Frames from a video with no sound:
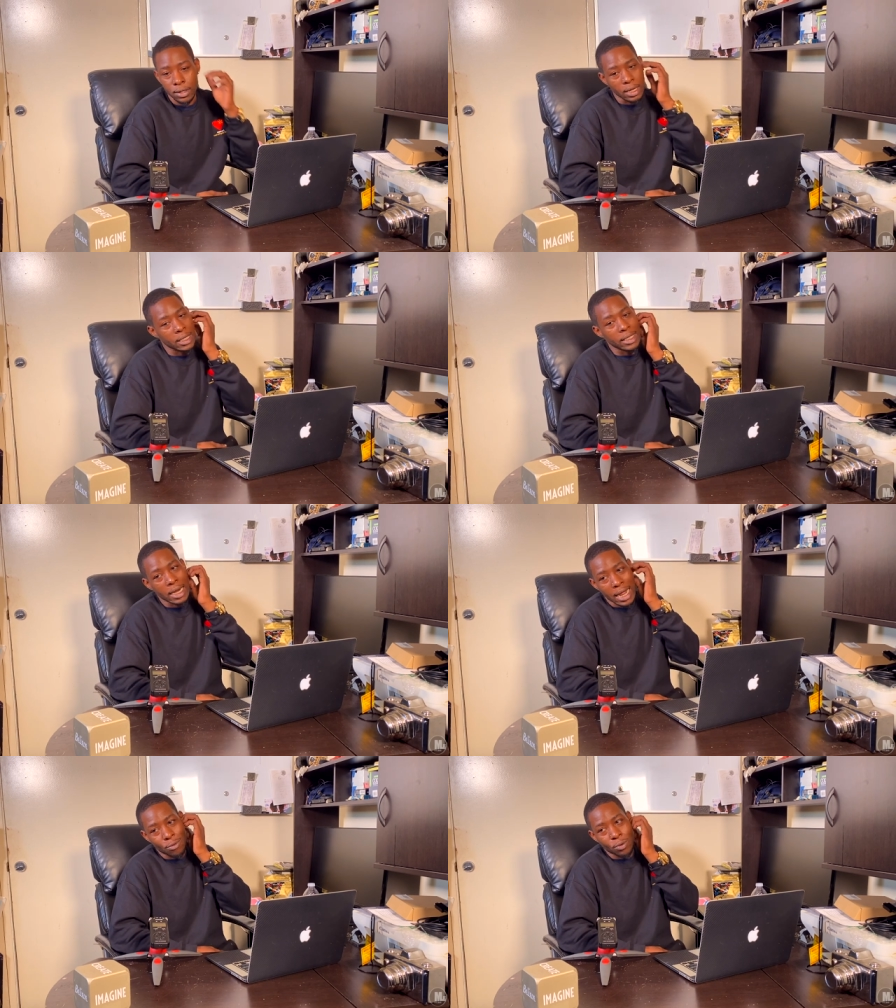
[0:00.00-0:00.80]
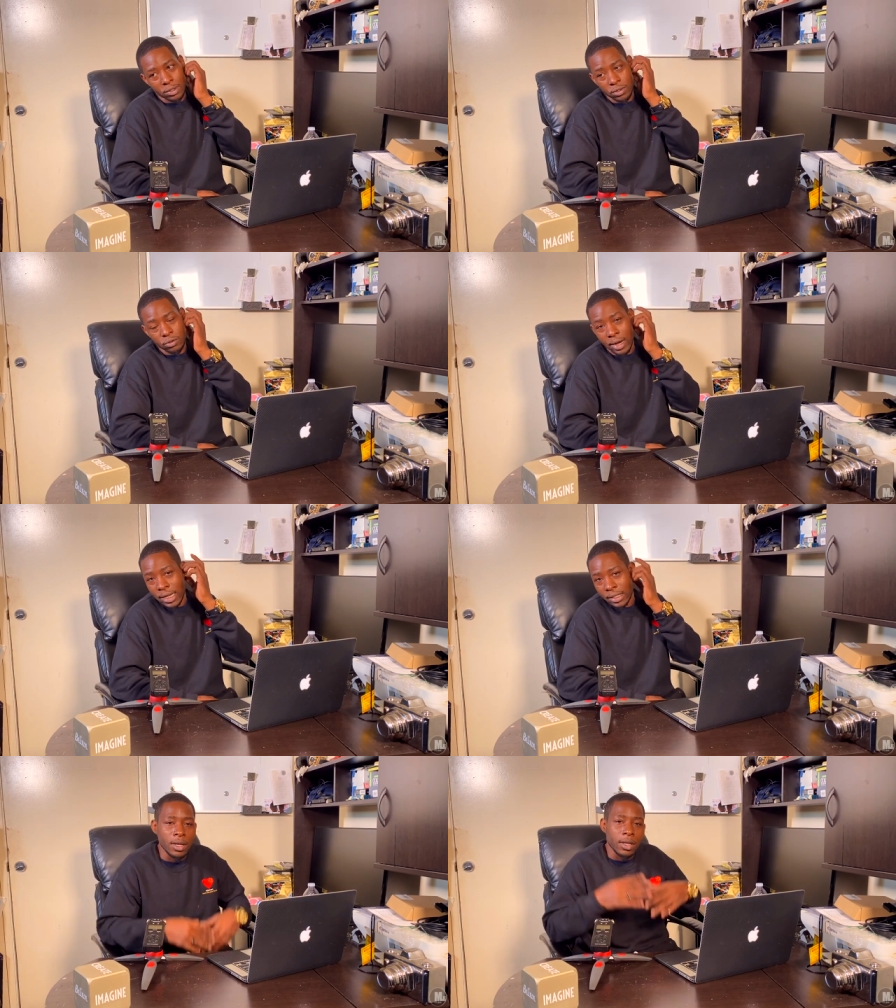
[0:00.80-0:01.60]
I did that like once or
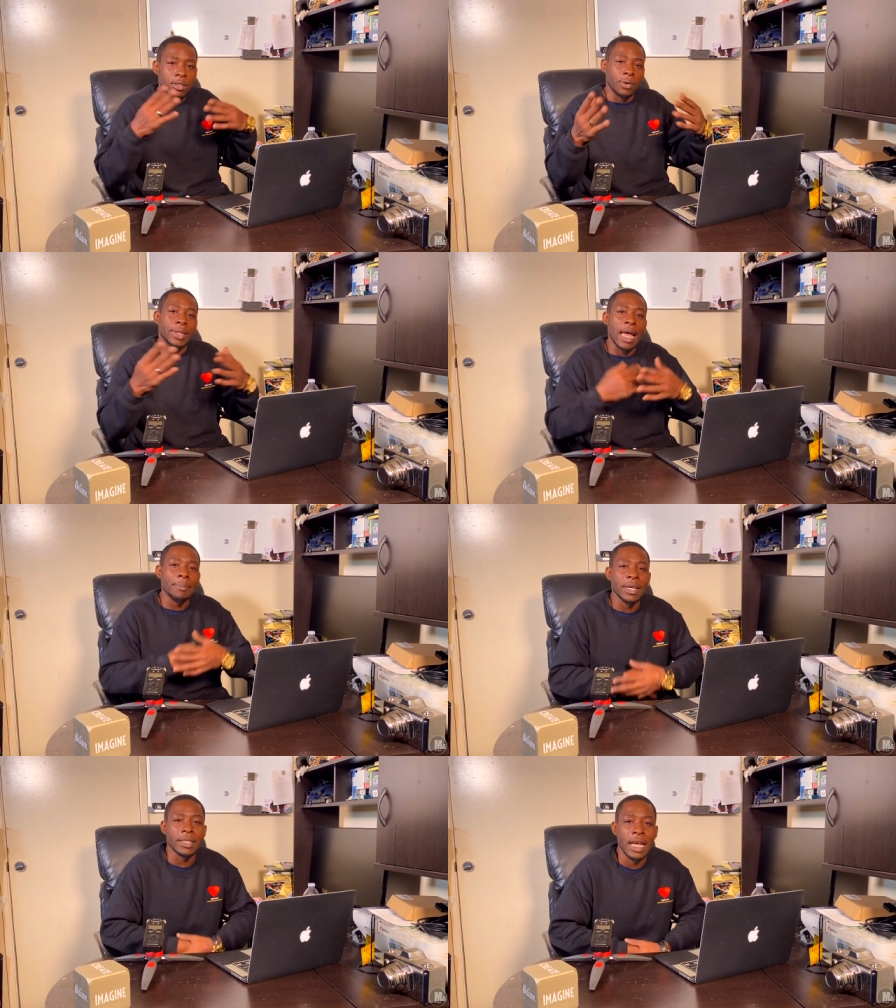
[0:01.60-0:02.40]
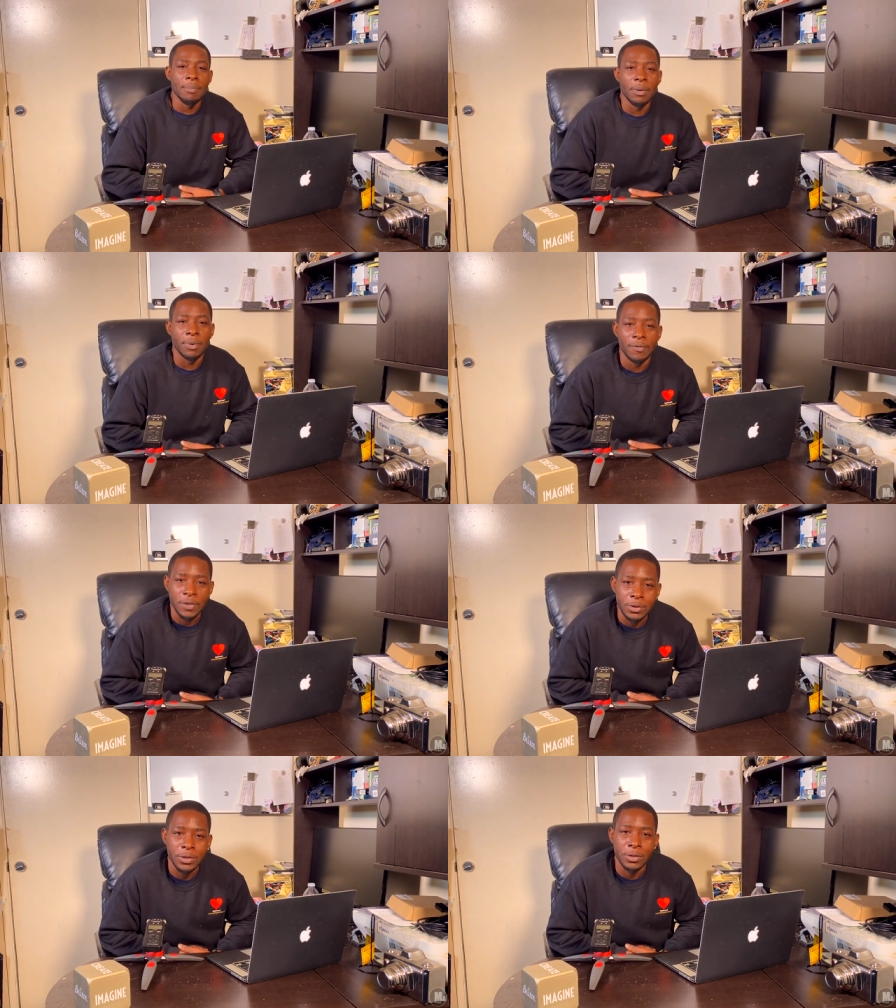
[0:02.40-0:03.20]
twice. So with that being said, people of
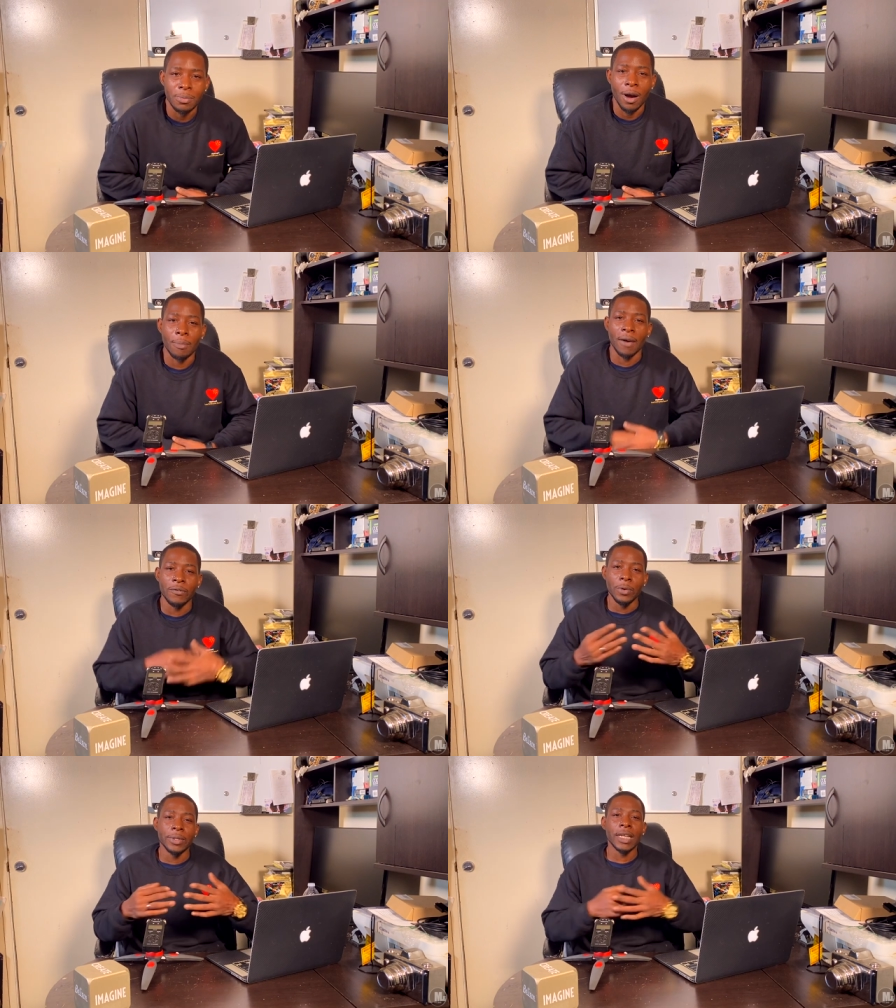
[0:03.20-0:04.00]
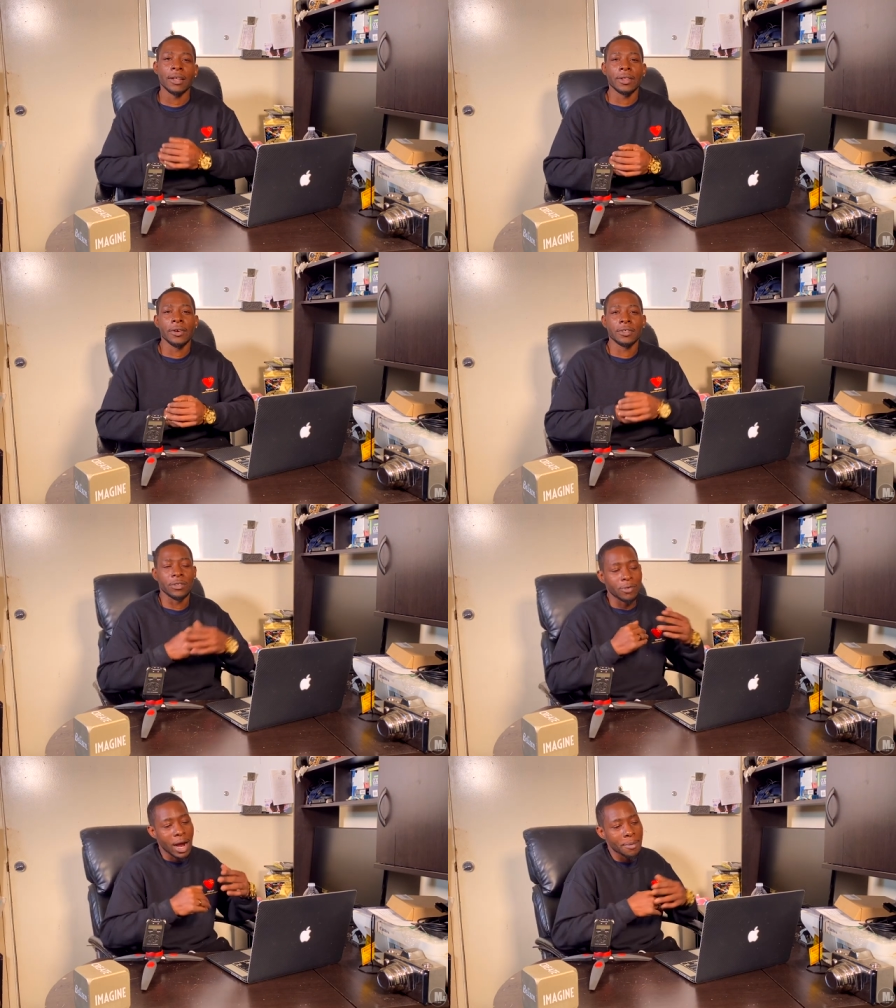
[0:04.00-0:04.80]
YouTube, all my viewers out there and
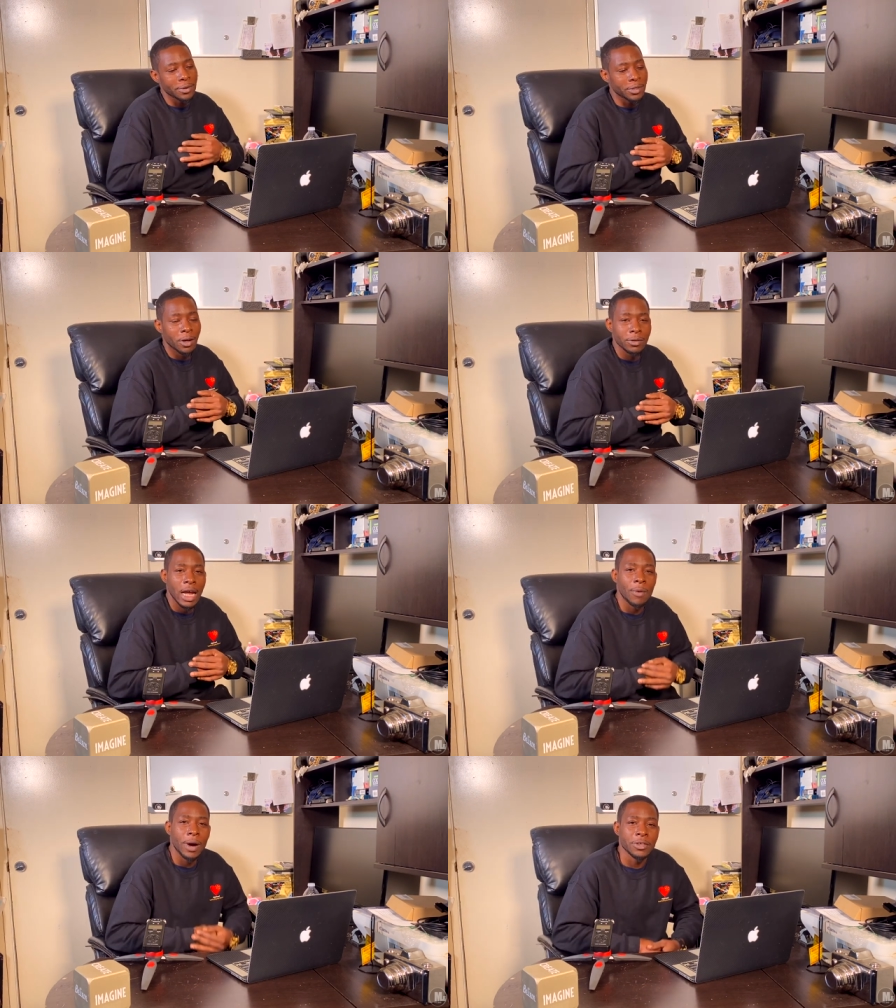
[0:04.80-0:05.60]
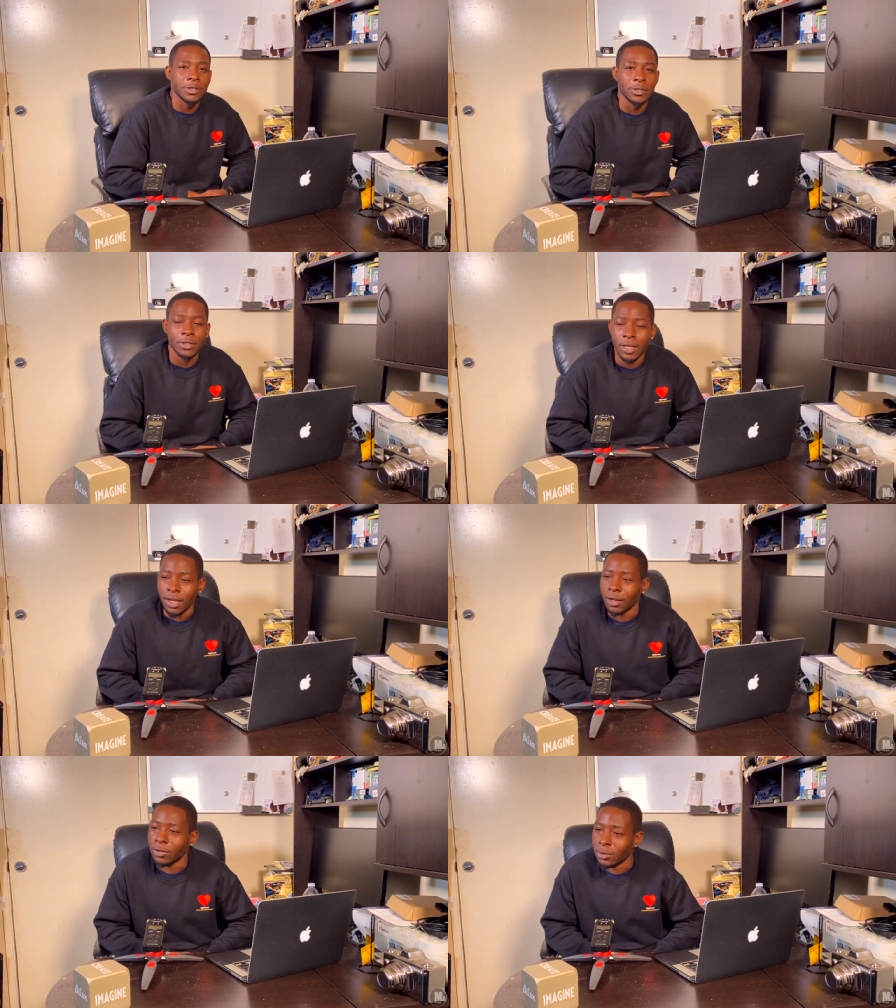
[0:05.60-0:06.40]
subscribers, longtime watchers,
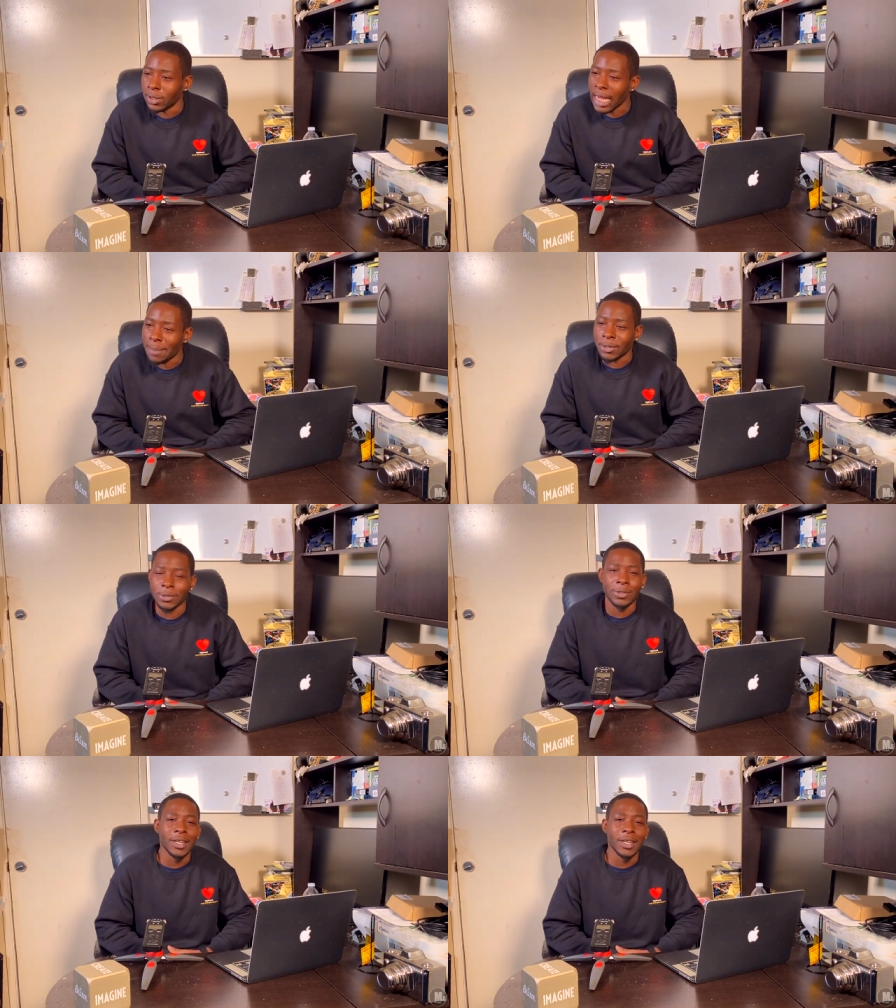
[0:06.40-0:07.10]
new adapters,